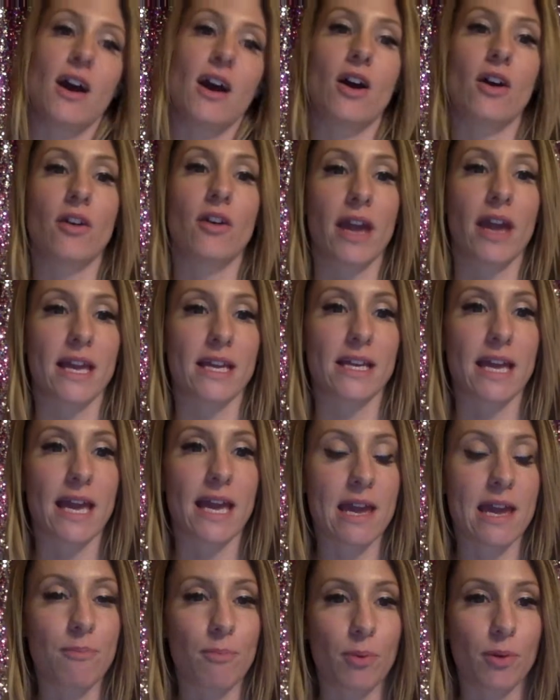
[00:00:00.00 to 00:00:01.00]
okay,
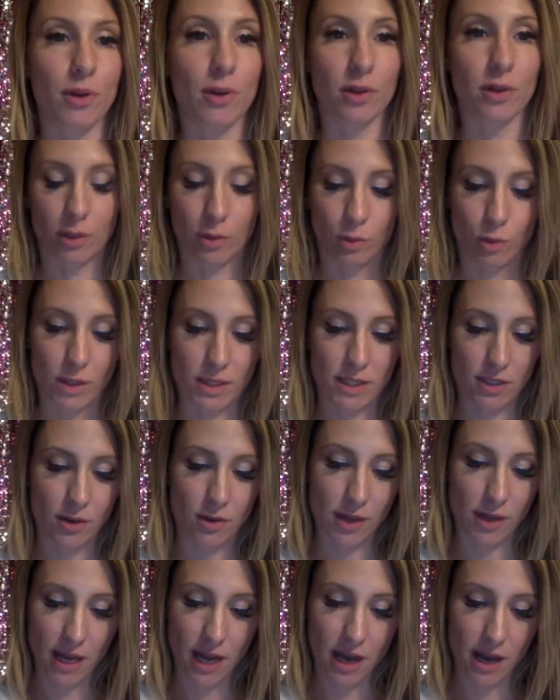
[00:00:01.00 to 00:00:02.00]
April, what's
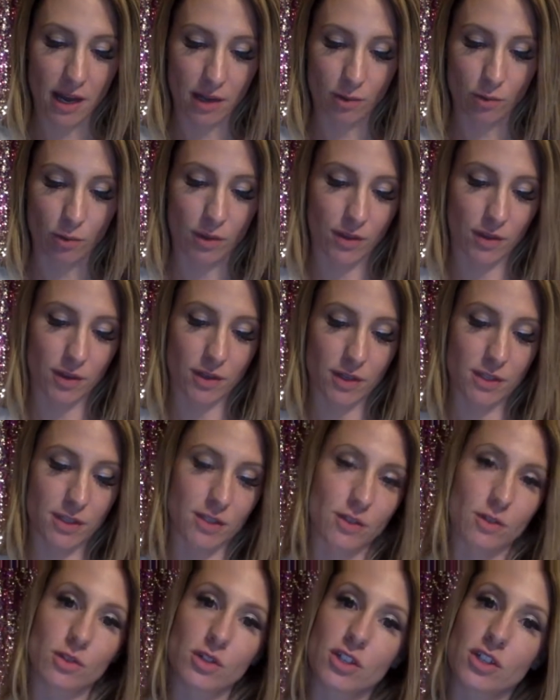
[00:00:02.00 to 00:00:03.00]
going on with your
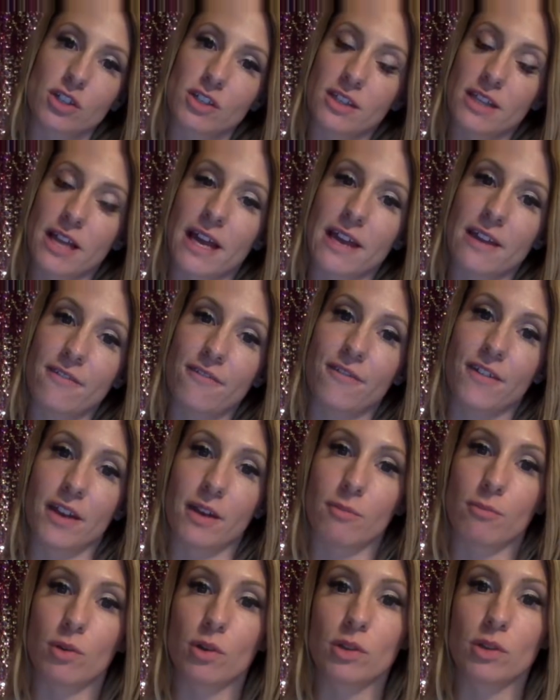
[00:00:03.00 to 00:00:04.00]
social life and
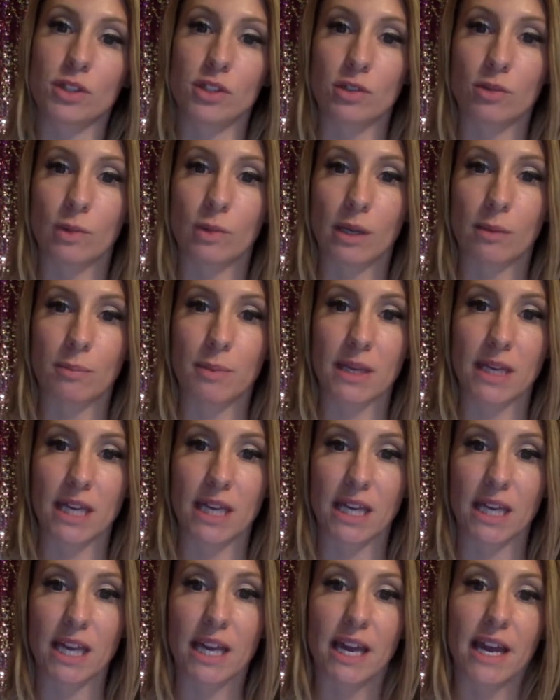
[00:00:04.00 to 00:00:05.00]
emotional well
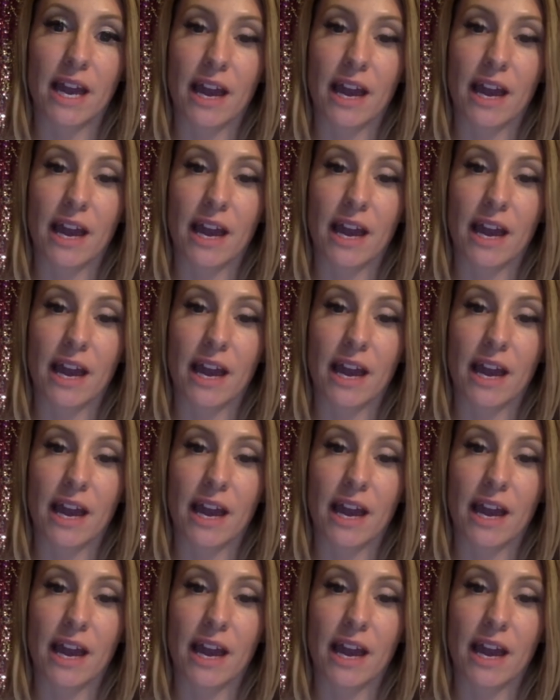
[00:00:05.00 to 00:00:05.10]
being?